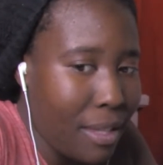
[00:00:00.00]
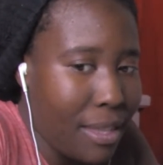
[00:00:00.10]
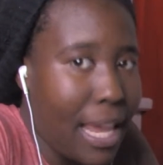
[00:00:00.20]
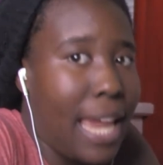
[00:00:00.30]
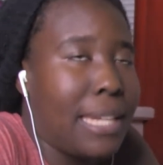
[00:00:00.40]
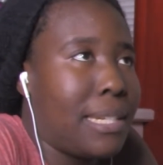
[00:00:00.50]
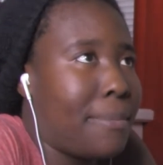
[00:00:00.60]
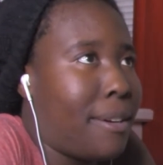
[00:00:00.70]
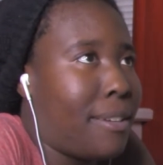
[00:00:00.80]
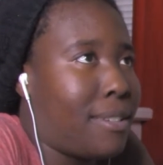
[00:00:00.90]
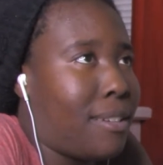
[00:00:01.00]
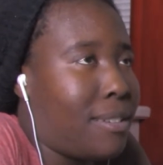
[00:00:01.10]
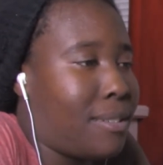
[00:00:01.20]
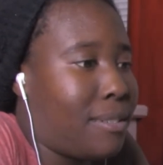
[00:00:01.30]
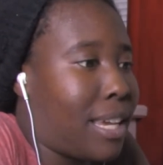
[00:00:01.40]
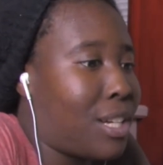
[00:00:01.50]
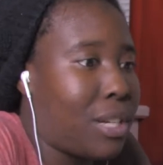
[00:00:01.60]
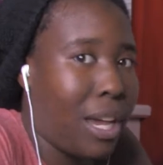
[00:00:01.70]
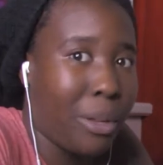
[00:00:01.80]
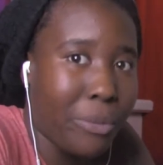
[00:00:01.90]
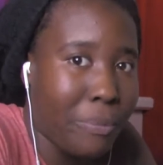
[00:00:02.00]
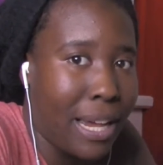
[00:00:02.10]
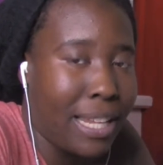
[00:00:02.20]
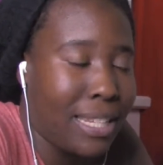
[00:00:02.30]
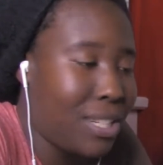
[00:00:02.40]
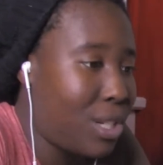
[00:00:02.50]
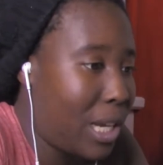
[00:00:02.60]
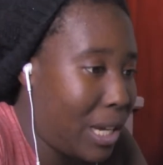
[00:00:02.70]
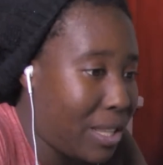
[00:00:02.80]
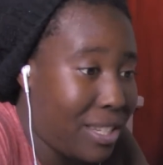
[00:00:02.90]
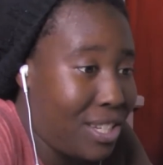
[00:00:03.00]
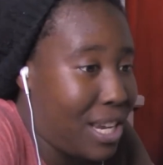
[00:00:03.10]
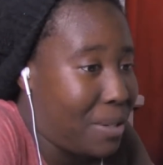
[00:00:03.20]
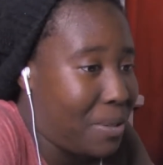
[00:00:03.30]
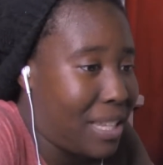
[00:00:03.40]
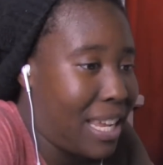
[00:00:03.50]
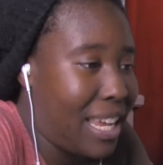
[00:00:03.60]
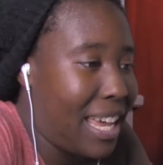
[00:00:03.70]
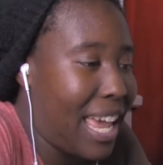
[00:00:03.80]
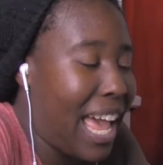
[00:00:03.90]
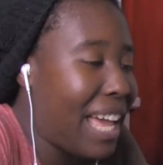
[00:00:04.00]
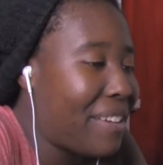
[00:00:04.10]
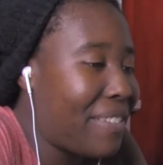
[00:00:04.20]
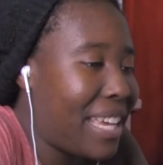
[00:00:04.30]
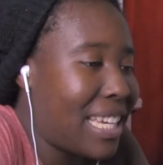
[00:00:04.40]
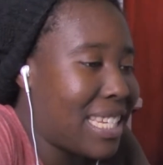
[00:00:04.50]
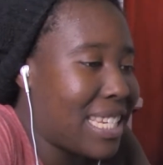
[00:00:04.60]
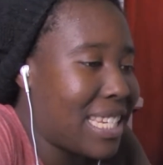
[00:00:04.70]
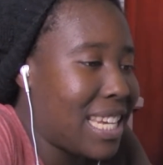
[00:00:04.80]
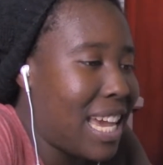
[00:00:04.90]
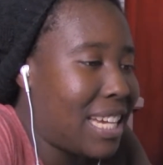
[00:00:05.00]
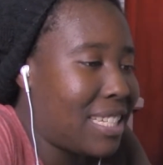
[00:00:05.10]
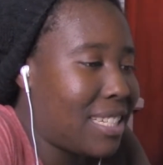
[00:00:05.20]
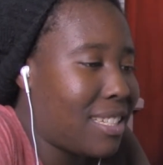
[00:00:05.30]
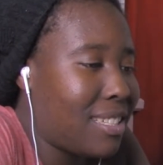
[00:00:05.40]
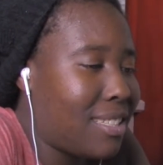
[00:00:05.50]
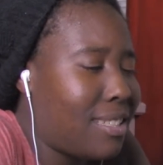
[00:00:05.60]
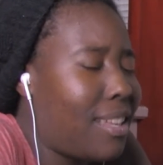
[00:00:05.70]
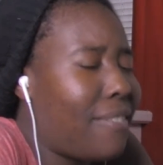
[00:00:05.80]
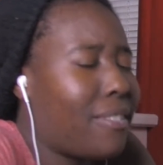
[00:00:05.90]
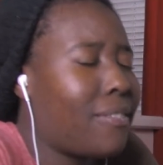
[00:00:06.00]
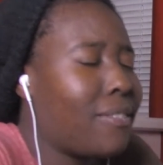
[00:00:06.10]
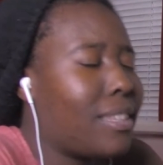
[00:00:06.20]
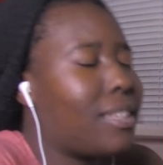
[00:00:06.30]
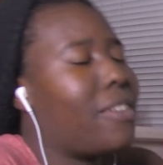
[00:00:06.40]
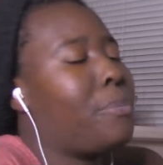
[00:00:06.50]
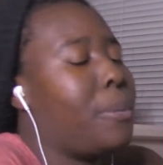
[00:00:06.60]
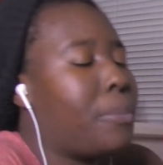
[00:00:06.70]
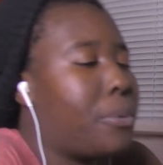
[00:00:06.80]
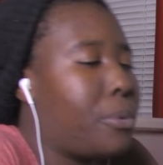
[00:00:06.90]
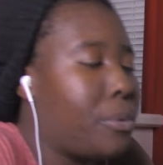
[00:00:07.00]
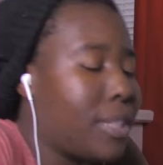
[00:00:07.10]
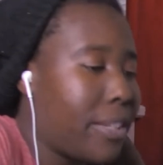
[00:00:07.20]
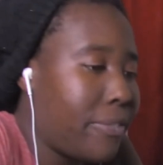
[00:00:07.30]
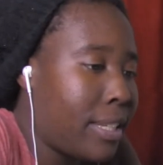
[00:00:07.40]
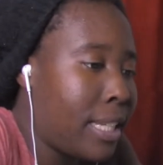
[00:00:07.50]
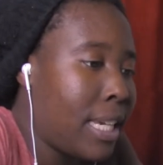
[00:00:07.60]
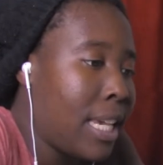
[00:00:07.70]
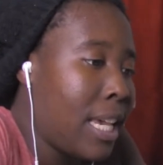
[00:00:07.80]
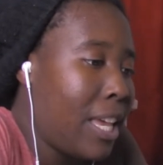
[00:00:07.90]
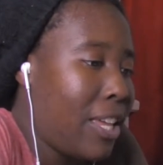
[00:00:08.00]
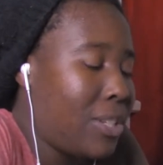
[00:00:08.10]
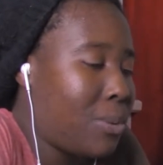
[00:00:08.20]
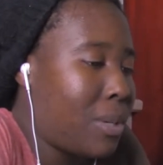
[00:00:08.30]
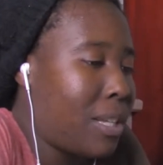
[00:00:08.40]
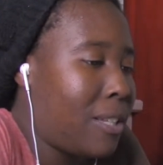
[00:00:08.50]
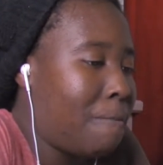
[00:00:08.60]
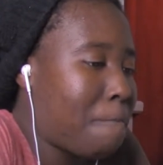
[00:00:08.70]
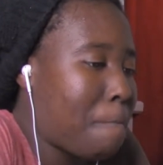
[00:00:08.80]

the ASMR is also like a child of mine. The channel that I have, and I just love people who love it as well.